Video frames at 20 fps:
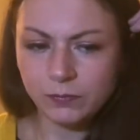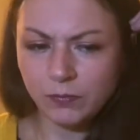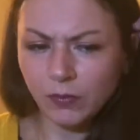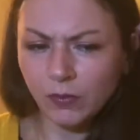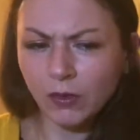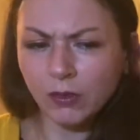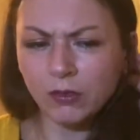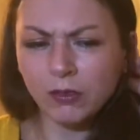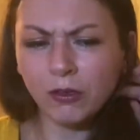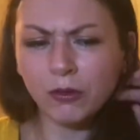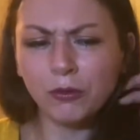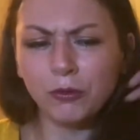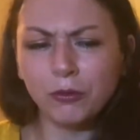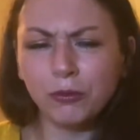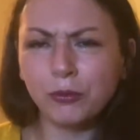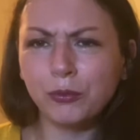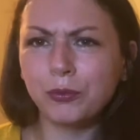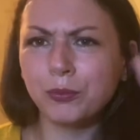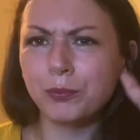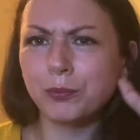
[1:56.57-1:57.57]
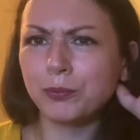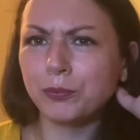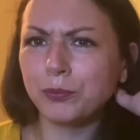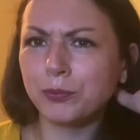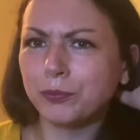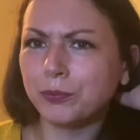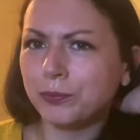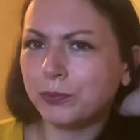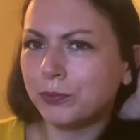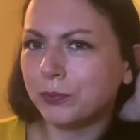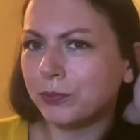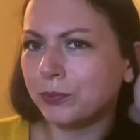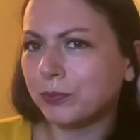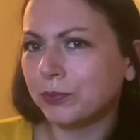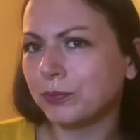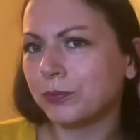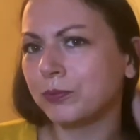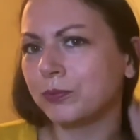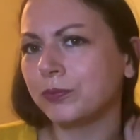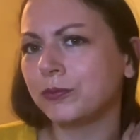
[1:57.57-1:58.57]
So,
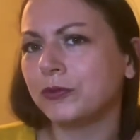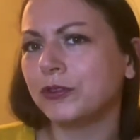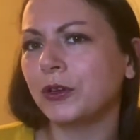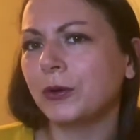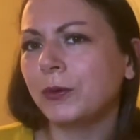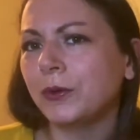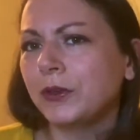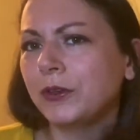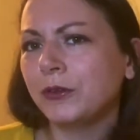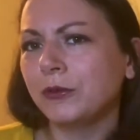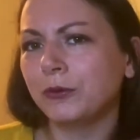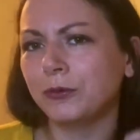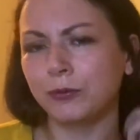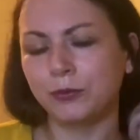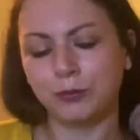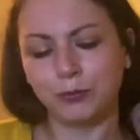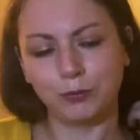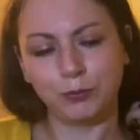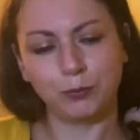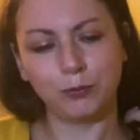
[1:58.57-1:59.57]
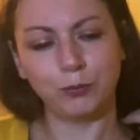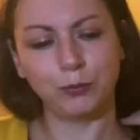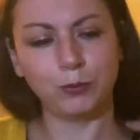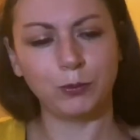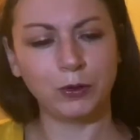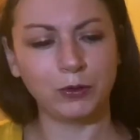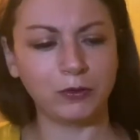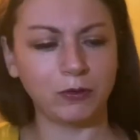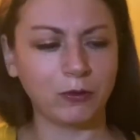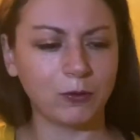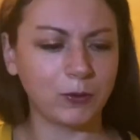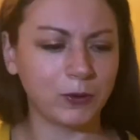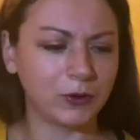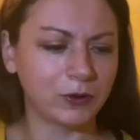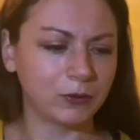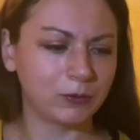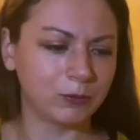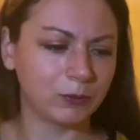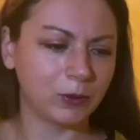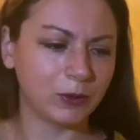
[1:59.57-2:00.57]
showing you what's going
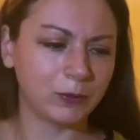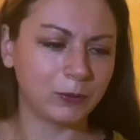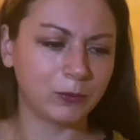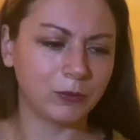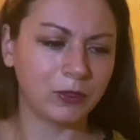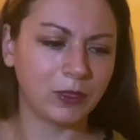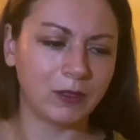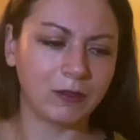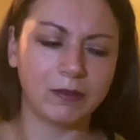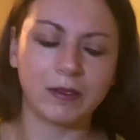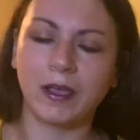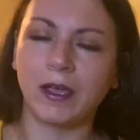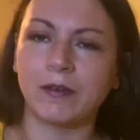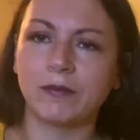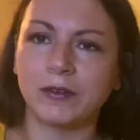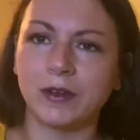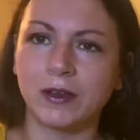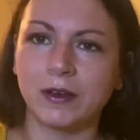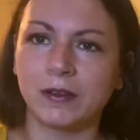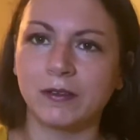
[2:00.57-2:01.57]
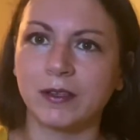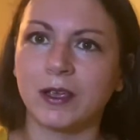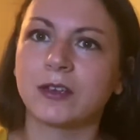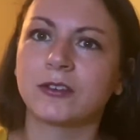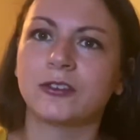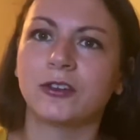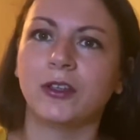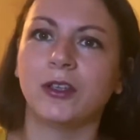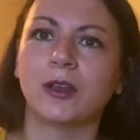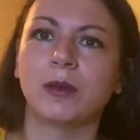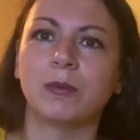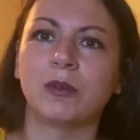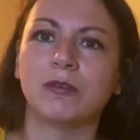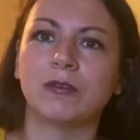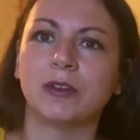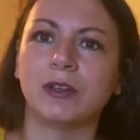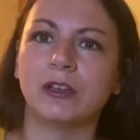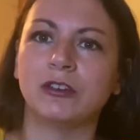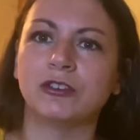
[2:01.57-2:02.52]
on, what things I have done, it's actually going to be really